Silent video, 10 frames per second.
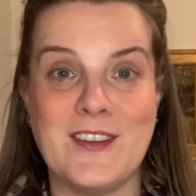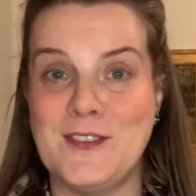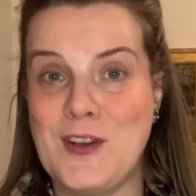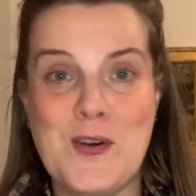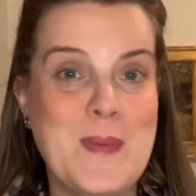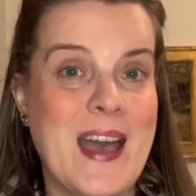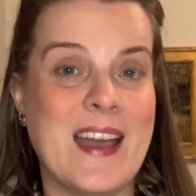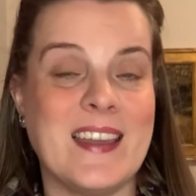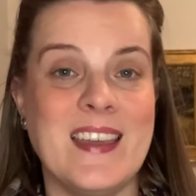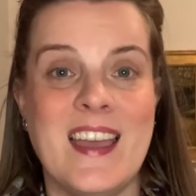your low
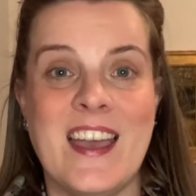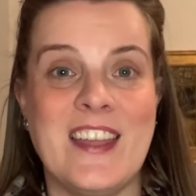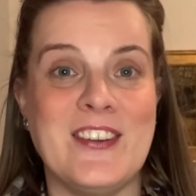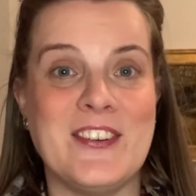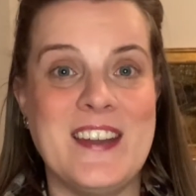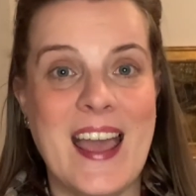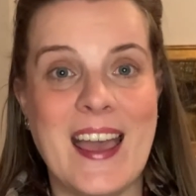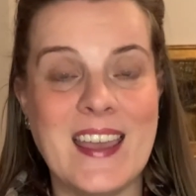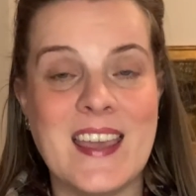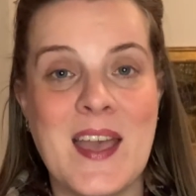back, and your
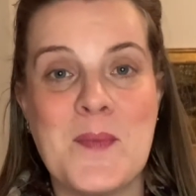neck,